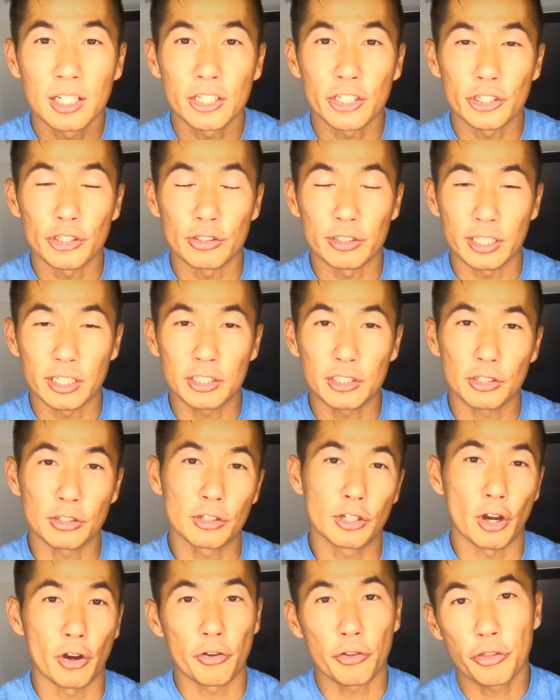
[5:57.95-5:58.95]
you need to
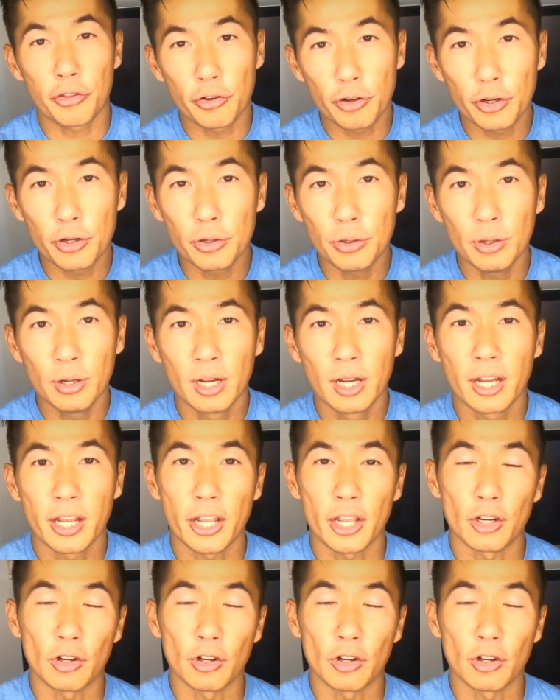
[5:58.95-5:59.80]
go through in